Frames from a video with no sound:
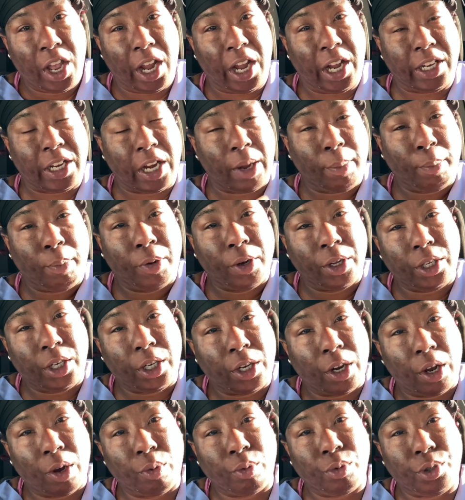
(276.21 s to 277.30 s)
and they putting it
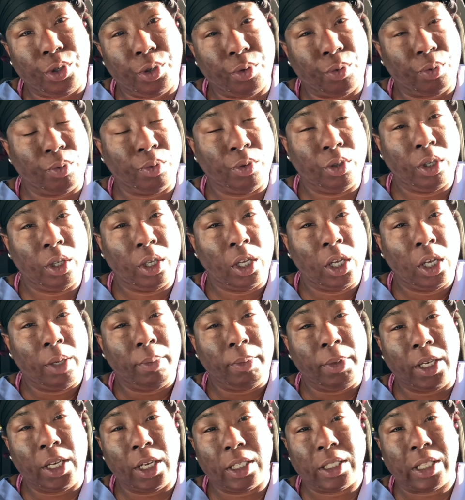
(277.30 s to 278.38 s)
on you
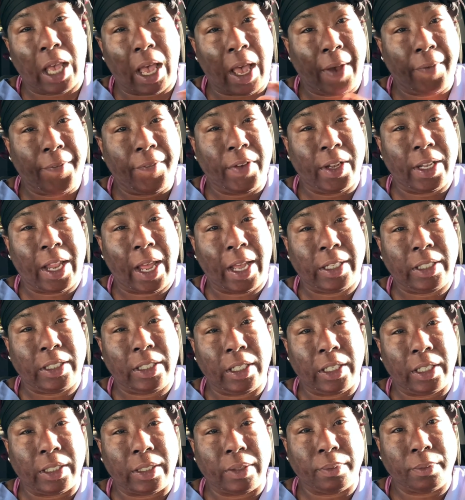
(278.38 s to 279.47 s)
because i feel like
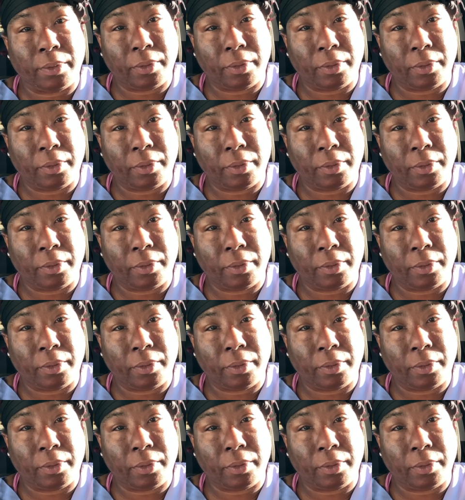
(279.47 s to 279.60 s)
this